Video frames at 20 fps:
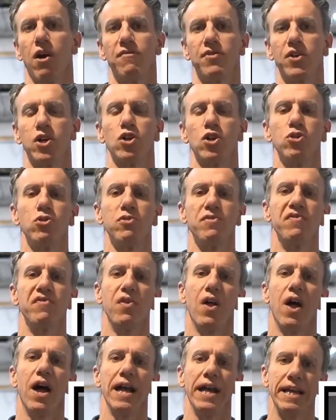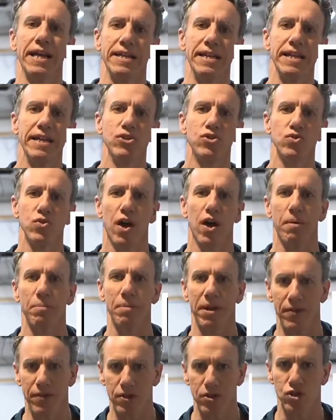of the glute fly and knee
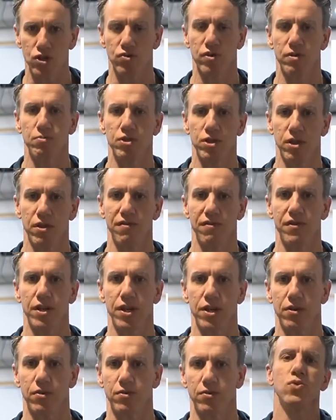drop in the description of the video.